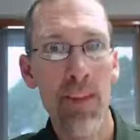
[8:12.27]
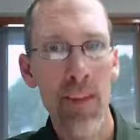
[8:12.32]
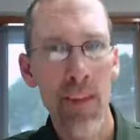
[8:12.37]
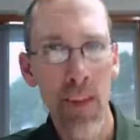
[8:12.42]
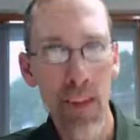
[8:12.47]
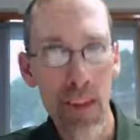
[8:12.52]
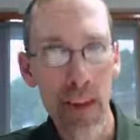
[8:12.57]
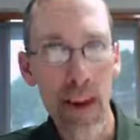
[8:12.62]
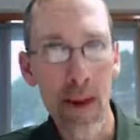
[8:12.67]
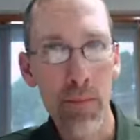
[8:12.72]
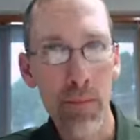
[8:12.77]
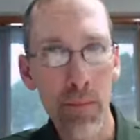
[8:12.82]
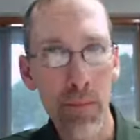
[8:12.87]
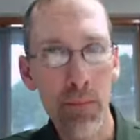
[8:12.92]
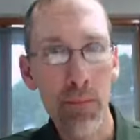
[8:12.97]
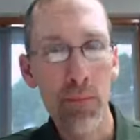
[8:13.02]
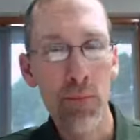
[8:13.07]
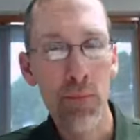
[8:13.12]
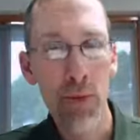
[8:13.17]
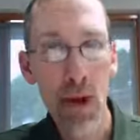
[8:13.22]
Yeah,
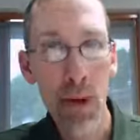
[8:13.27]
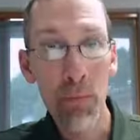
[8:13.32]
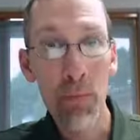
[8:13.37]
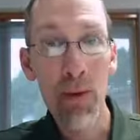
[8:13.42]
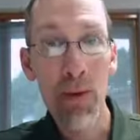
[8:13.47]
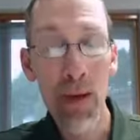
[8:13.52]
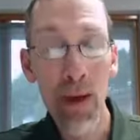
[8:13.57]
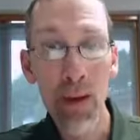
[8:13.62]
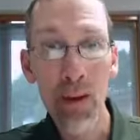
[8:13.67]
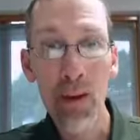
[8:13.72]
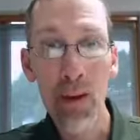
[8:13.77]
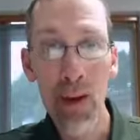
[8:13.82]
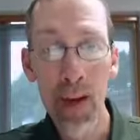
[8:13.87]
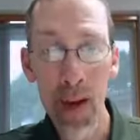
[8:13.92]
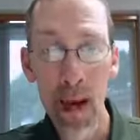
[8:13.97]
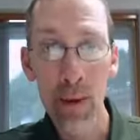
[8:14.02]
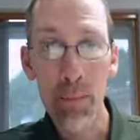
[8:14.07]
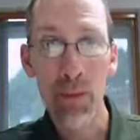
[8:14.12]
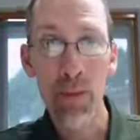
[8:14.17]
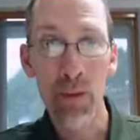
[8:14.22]
probably not going to
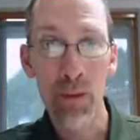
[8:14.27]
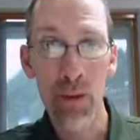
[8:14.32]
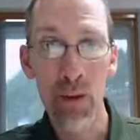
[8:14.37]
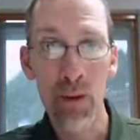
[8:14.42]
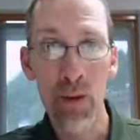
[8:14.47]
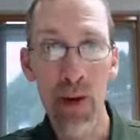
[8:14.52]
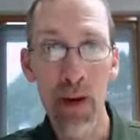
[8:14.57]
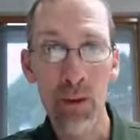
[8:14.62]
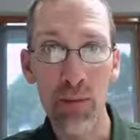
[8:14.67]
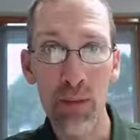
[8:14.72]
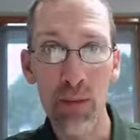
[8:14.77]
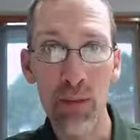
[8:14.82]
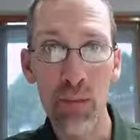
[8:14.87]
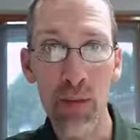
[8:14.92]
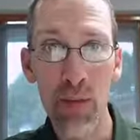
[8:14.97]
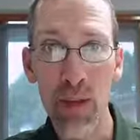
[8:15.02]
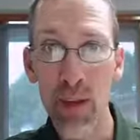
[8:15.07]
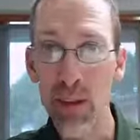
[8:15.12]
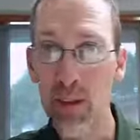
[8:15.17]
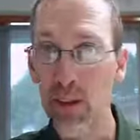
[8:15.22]
happen for a lot of us
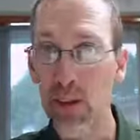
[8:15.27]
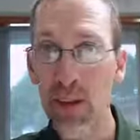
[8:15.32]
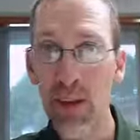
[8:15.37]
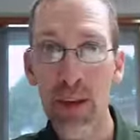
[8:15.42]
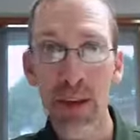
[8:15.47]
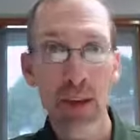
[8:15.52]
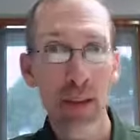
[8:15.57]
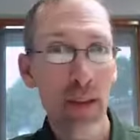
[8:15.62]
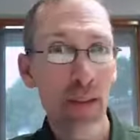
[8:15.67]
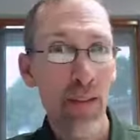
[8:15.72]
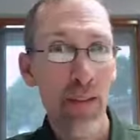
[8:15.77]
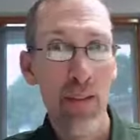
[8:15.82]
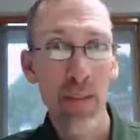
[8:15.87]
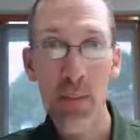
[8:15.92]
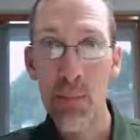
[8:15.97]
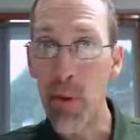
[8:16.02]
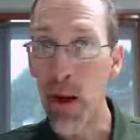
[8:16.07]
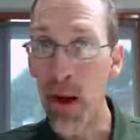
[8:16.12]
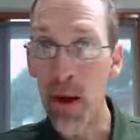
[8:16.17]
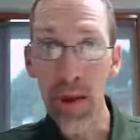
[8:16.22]
because the
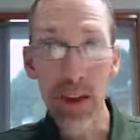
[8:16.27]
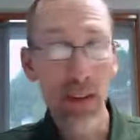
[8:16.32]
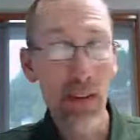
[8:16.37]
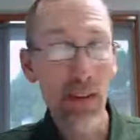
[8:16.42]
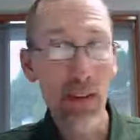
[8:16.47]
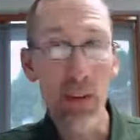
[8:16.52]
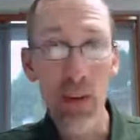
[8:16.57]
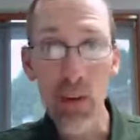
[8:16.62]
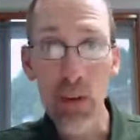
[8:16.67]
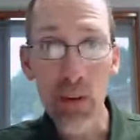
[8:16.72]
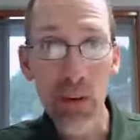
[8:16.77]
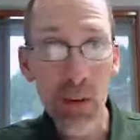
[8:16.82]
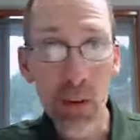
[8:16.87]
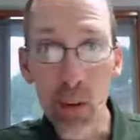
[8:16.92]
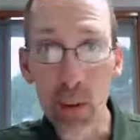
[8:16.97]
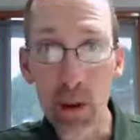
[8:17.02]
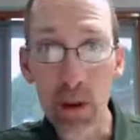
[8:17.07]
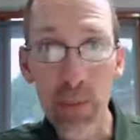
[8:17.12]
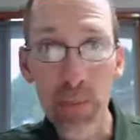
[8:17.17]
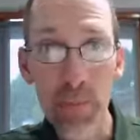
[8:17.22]
body isn't going to
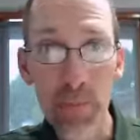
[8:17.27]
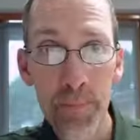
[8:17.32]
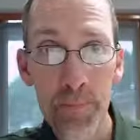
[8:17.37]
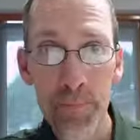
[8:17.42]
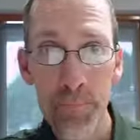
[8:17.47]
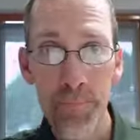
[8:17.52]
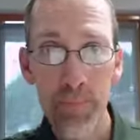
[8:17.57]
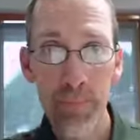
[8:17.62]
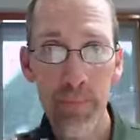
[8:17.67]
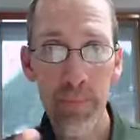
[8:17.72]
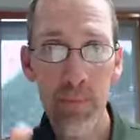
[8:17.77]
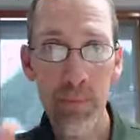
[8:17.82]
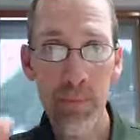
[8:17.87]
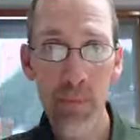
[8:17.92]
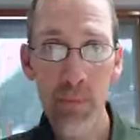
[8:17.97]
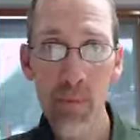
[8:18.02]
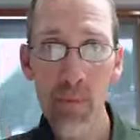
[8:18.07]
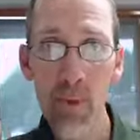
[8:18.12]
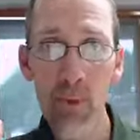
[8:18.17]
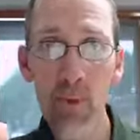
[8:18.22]
do it.
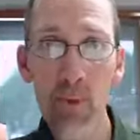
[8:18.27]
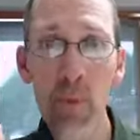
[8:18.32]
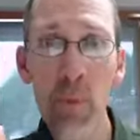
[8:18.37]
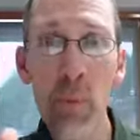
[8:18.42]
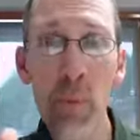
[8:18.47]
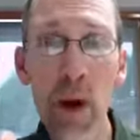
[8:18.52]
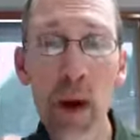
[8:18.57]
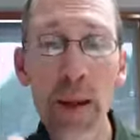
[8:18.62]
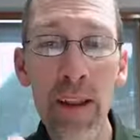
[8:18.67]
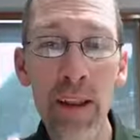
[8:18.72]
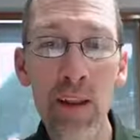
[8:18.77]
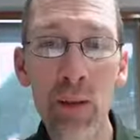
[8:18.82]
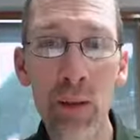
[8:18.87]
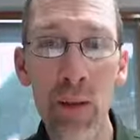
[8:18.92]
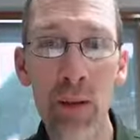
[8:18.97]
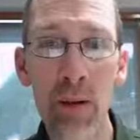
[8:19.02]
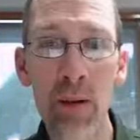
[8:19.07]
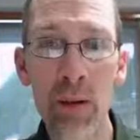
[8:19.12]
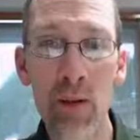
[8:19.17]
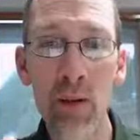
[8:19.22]
So the body
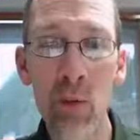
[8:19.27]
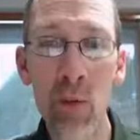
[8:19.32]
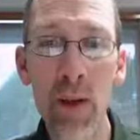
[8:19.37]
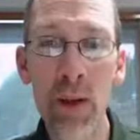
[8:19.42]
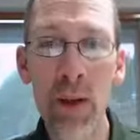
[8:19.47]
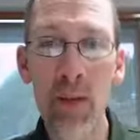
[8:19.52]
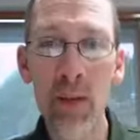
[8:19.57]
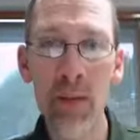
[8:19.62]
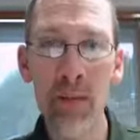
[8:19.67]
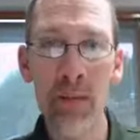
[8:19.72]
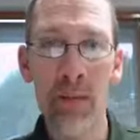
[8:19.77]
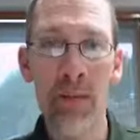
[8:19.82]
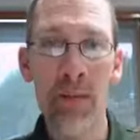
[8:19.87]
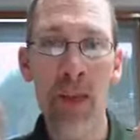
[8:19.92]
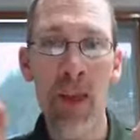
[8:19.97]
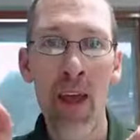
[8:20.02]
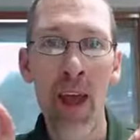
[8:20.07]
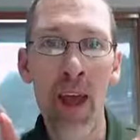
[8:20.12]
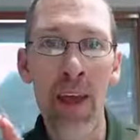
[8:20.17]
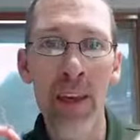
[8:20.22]
experiences weakness,
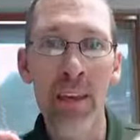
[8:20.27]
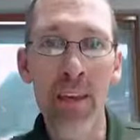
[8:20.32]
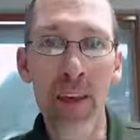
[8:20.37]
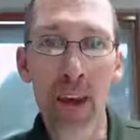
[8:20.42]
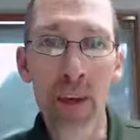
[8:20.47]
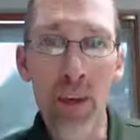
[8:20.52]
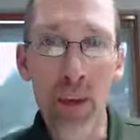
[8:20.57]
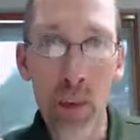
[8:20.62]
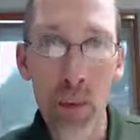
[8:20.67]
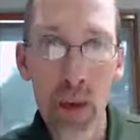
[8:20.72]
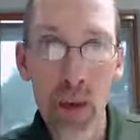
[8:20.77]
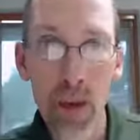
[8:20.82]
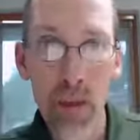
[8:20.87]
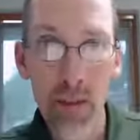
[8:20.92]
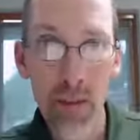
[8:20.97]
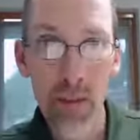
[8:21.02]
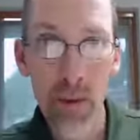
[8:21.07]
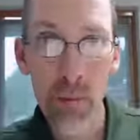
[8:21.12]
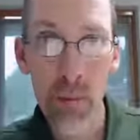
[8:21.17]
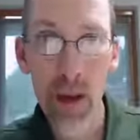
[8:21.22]
and death
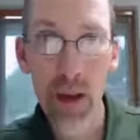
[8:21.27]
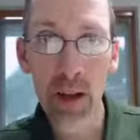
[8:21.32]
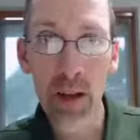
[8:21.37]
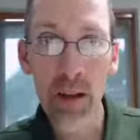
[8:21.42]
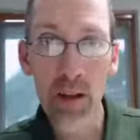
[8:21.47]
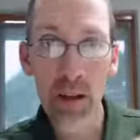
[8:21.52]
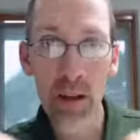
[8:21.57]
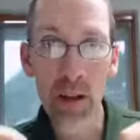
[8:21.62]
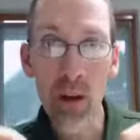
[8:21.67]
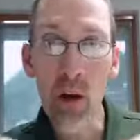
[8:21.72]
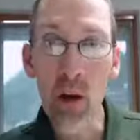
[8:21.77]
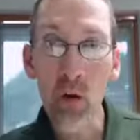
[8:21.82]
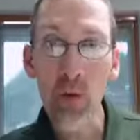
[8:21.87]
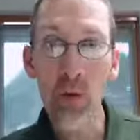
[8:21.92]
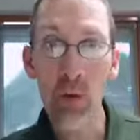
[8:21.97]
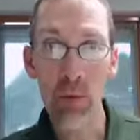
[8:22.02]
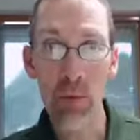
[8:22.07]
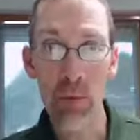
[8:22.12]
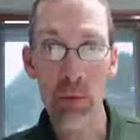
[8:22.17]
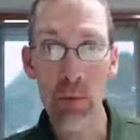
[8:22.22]
weakens the body to the
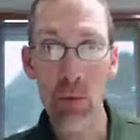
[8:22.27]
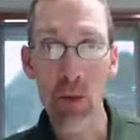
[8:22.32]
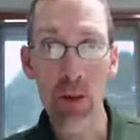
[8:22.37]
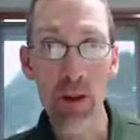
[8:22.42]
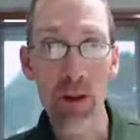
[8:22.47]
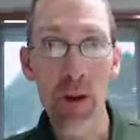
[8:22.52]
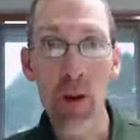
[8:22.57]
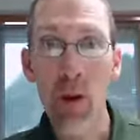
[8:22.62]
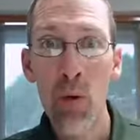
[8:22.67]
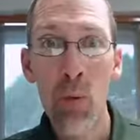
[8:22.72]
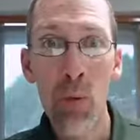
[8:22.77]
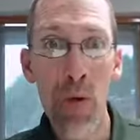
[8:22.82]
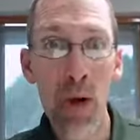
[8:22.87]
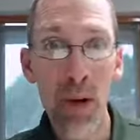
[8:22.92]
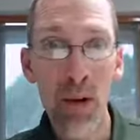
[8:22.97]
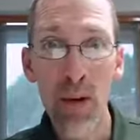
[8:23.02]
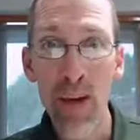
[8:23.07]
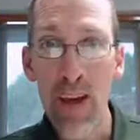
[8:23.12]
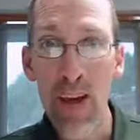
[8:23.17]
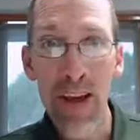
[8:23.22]
ultimate point
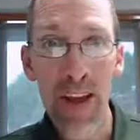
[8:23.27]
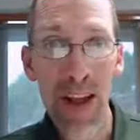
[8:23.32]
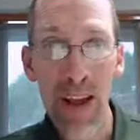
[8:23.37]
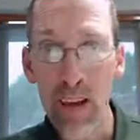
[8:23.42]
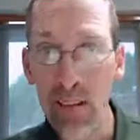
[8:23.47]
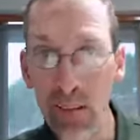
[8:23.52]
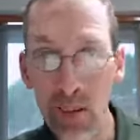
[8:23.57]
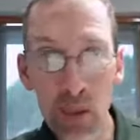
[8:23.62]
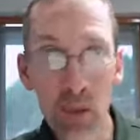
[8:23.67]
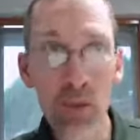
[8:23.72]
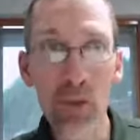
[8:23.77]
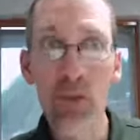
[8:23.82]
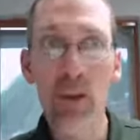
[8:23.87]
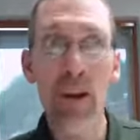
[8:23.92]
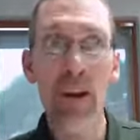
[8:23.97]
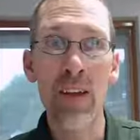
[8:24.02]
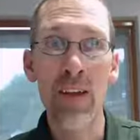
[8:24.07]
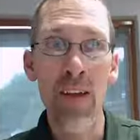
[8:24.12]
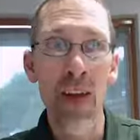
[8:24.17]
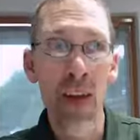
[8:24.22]
where it has no
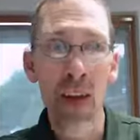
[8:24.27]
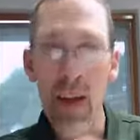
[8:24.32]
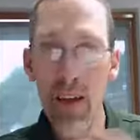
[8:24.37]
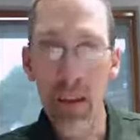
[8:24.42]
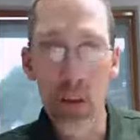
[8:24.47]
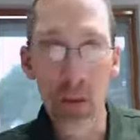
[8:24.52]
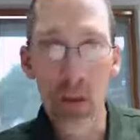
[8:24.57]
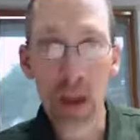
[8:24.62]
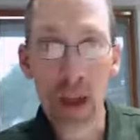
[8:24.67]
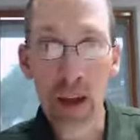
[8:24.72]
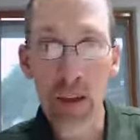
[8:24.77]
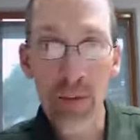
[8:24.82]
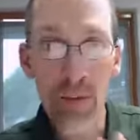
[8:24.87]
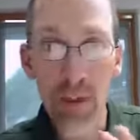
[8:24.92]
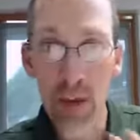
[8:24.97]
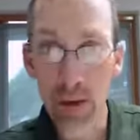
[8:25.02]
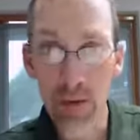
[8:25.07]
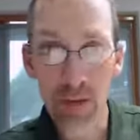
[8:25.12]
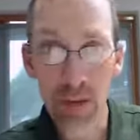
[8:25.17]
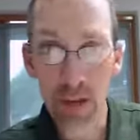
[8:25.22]
strength and no life
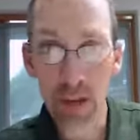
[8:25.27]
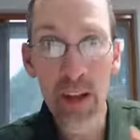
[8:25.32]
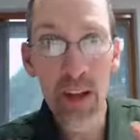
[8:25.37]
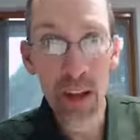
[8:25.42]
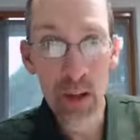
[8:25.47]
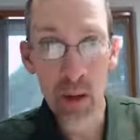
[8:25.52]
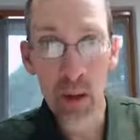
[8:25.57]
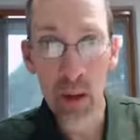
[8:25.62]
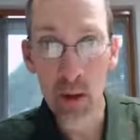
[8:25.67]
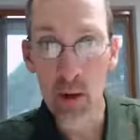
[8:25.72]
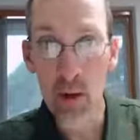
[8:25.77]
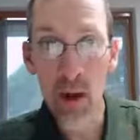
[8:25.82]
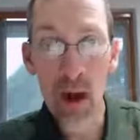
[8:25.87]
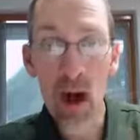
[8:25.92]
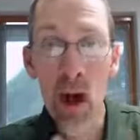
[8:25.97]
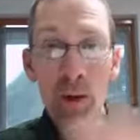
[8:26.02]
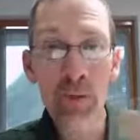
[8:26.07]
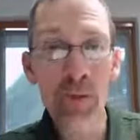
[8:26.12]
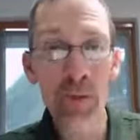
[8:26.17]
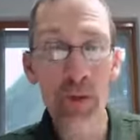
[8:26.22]
left in it at all.
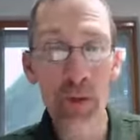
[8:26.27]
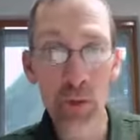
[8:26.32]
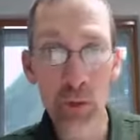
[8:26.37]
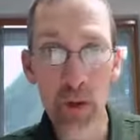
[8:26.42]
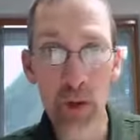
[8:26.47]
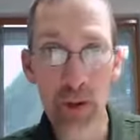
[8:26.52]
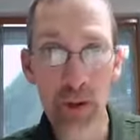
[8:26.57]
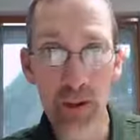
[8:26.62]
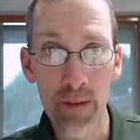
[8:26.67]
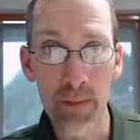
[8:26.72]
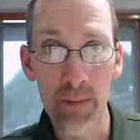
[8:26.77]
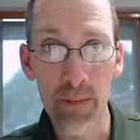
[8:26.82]
Utterly weak